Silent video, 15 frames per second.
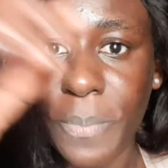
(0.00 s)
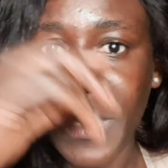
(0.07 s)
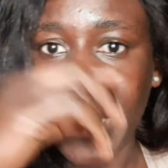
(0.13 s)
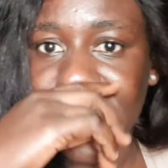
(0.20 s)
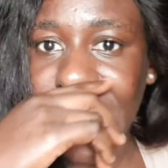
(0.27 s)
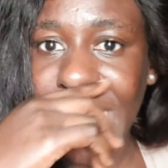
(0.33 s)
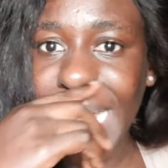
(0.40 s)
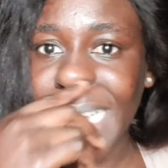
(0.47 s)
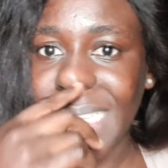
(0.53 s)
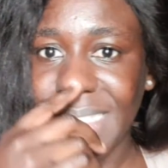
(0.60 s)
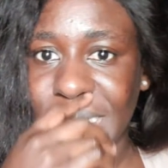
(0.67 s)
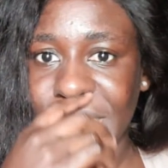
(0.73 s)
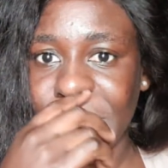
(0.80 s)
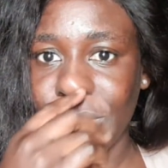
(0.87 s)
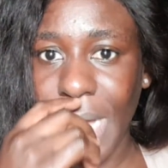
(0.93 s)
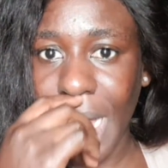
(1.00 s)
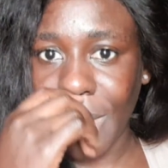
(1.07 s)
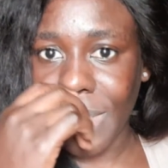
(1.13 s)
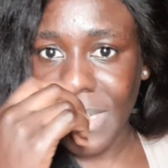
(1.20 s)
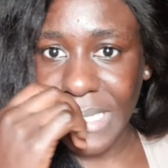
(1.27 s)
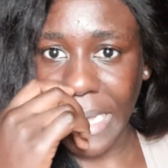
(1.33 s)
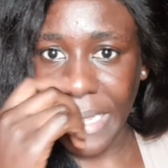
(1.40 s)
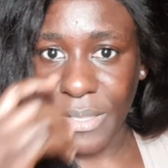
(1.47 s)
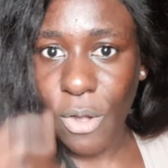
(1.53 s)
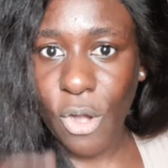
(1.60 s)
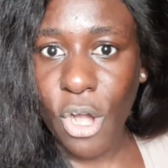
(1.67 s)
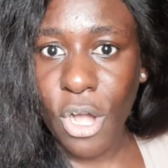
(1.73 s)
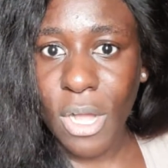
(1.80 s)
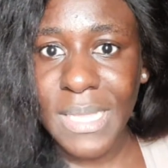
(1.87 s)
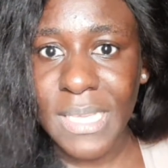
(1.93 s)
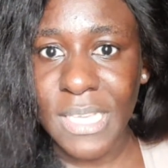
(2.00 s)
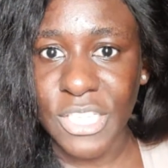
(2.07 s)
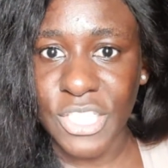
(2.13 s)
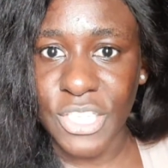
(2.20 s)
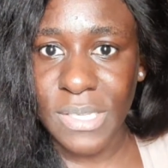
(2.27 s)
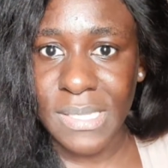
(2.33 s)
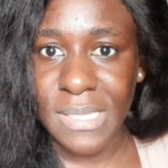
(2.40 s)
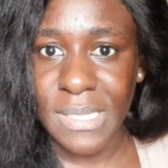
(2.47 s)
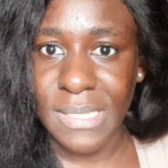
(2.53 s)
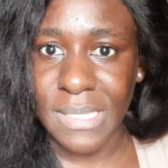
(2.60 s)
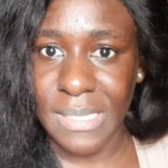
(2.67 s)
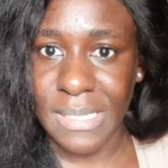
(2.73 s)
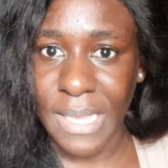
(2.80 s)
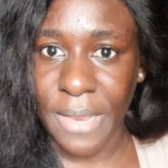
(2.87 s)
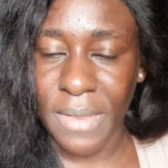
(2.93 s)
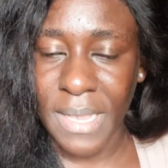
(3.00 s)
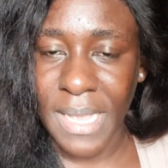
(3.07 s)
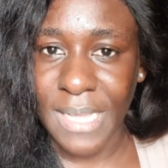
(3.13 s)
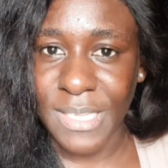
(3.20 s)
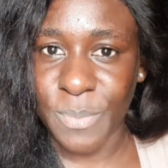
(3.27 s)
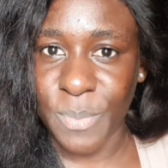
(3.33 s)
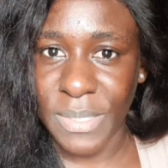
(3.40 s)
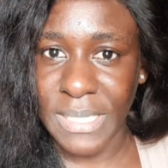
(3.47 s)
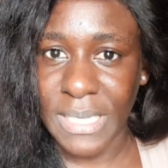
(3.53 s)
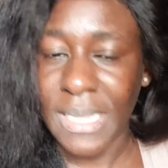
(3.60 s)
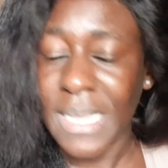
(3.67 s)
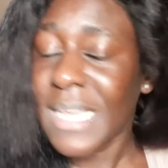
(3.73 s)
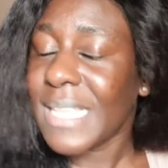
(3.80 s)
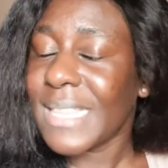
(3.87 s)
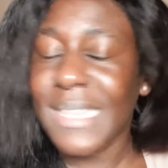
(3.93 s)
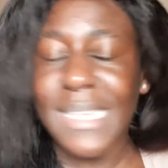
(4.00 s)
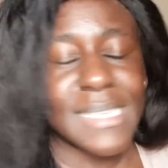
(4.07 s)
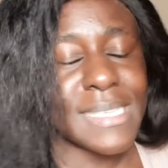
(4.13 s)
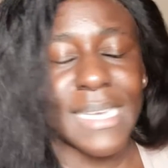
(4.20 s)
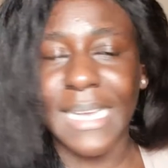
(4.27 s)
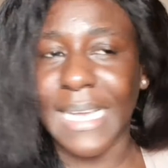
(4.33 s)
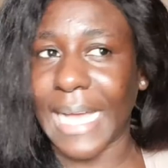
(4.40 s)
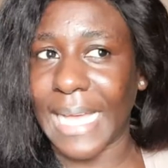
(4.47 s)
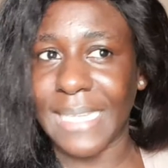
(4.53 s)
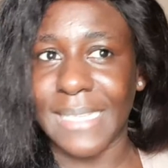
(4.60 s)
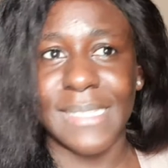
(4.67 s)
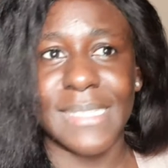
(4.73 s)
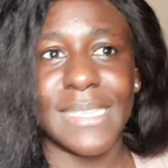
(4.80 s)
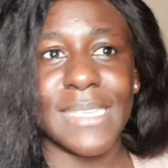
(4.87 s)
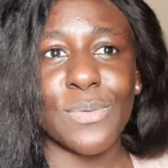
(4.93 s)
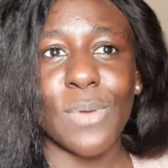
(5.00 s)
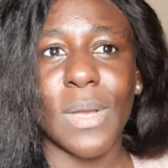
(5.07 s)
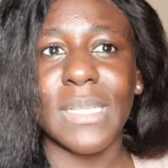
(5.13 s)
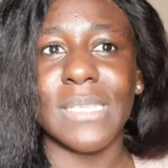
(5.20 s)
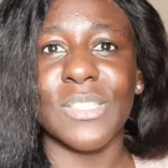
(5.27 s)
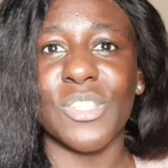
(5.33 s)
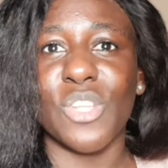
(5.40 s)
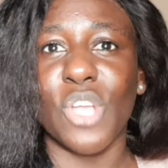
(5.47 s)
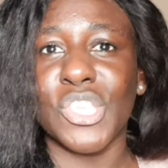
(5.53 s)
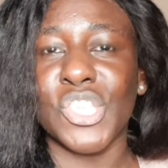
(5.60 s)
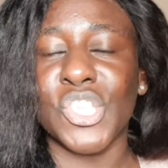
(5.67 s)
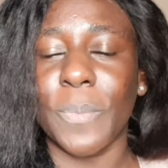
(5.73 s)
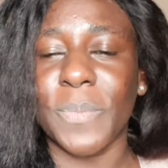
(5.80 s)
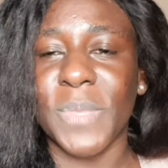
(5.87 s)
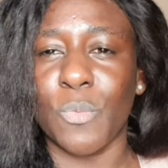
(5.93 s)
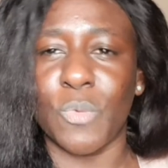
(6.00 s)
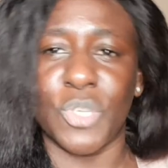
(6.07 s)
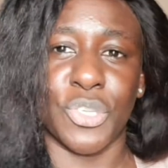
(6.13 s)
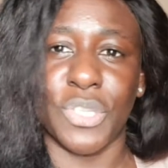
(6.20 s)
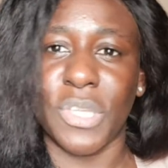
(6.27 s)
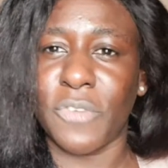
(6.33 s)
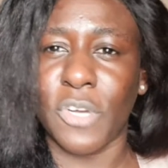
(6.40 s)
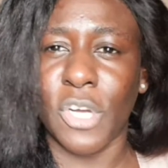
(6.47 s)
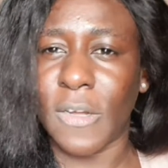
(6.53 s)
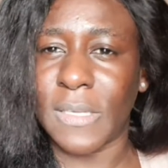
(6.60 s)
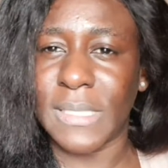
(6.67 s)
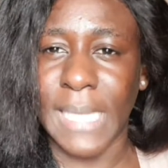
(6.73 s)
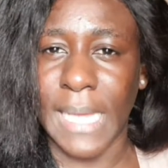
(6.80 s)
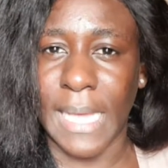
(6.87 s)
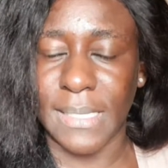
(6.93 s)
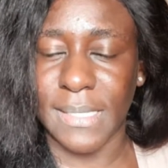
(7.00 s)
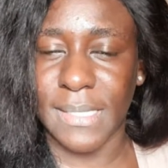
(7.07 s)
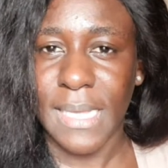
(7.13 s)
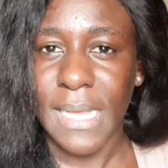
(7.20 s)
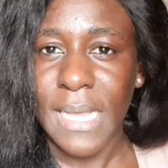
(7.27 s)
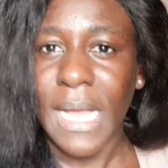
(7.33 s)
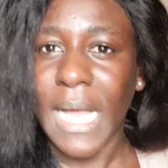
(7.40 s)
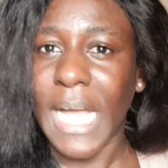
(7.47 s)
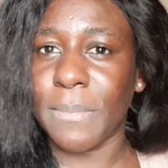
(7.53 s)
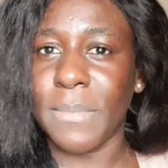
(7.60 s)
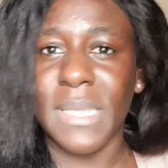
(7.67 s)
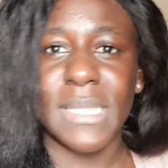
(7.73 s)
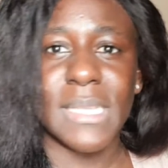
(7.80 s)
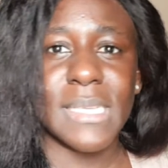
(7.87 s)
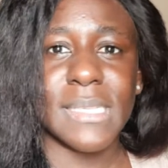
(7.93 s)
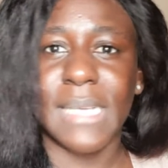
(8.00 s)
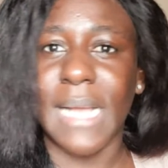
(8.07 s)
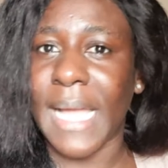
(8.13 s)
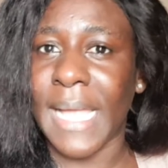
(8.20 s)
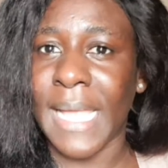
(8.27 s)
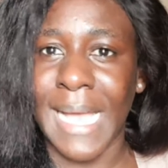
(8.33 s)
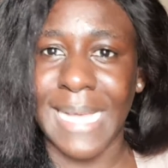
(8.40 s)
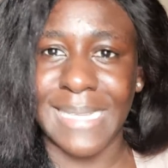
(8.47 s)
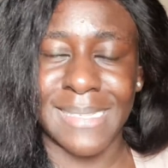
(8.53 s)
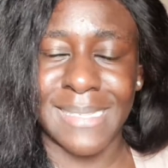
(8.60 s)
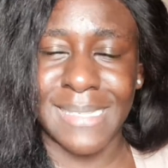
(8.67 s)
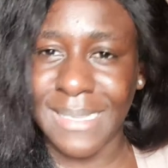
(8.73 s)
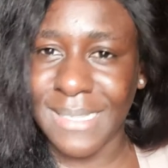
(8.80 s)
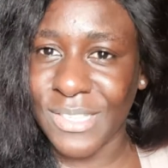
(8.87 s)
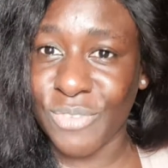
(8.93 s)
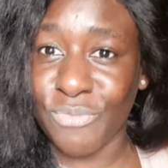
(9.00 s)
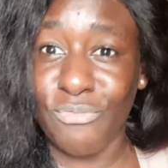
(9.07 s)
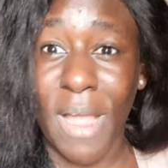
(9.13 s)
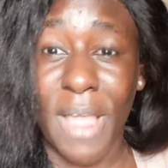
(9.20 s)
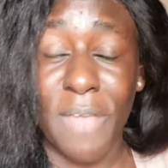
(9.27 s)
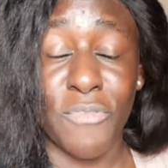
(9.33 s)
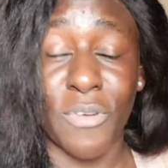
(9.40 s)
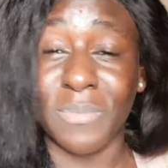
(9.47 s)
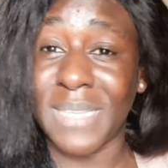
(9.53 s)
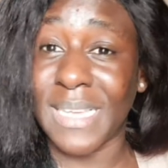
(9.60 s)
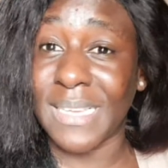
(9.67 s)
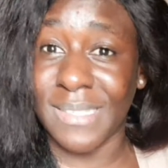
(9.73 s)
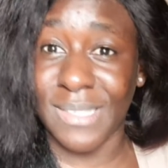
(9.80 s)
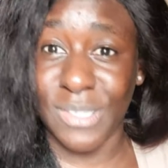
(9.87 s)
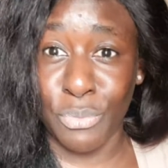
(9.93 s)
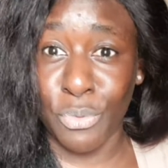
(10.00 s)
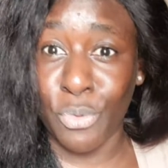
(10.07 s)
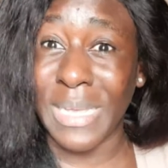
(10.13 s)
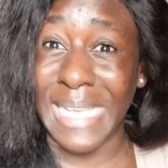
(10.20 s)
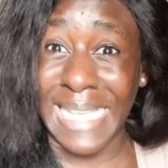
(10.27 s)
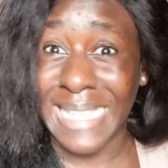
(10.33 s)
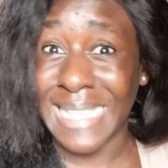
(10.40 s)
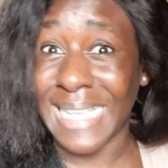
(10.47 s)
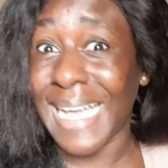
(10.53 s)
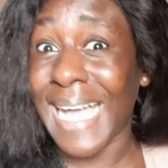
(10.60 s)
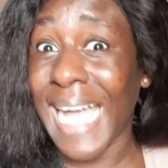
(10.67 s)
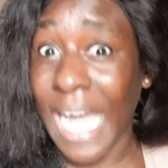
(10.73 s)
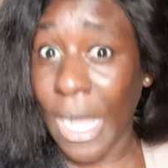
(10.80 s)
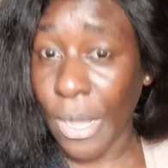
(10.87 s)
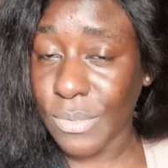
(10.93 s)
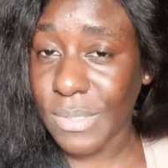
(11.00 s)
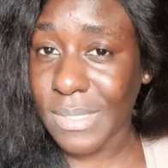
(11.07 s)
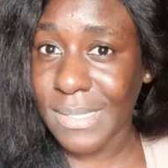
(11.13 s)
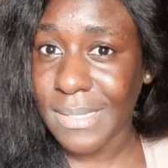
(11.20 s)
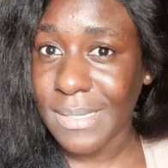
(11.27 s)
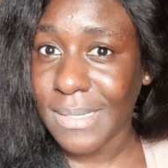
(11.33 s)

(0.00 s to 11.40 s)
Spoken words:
His eyes is still outside. All he just needs is Erica's body. Listen, guys, this one is not something we should even contest. I mean, this guy has said it right from day zero in the house.